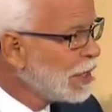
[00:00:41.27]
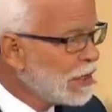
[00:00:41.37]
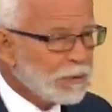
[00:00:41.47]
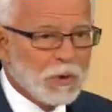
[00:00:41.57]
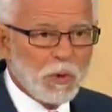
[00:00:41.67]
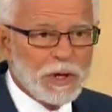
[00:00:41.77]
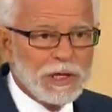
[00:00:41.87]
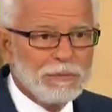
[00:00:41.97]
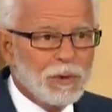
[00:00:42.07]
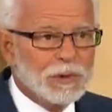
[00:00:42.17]
They were
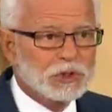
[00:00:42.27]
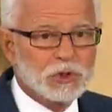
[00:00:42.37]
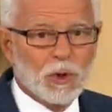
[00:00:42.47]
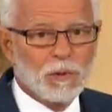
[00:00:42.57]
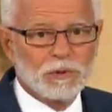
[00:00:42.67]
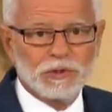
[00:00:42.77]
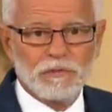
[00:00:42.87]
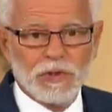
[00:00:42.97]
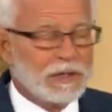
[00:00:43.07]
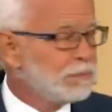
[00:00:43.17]
winning more souls,
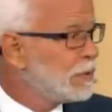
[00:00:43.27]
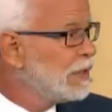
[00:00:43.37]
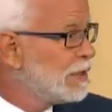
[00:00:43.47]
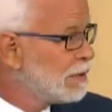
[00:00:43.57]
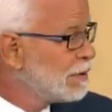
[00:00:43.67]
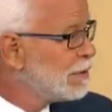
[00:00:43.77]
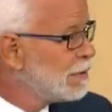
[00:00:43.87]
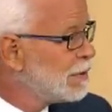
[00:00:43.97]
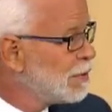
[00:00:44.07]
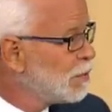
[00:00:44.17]
if that be the,
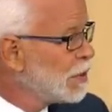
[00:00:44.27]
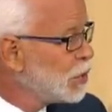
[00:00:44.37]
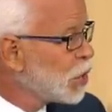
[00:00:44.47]
what you